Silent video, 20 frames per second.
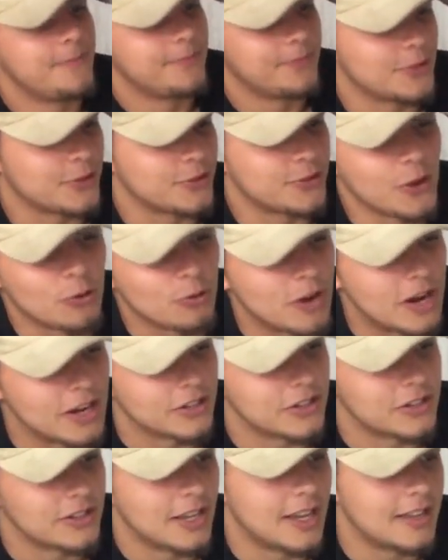there's no
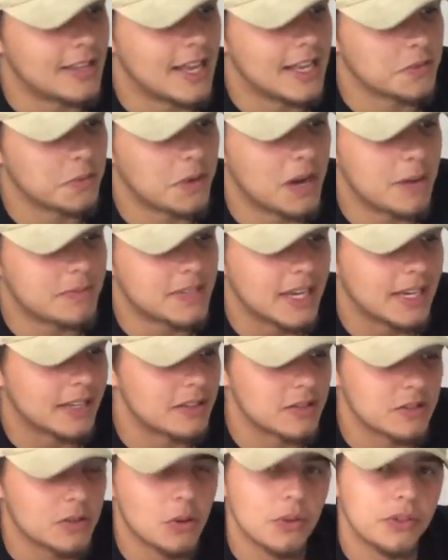rush, and that's why I'm taking
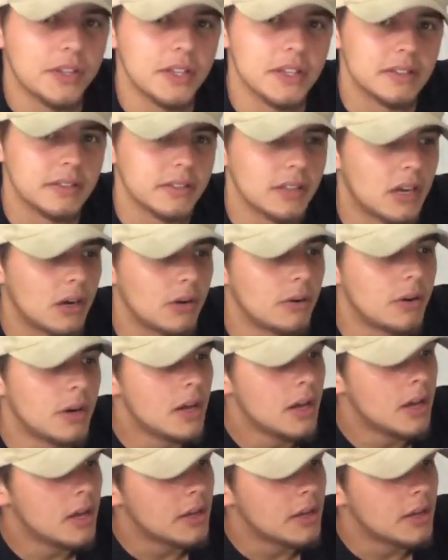this whole thing slow.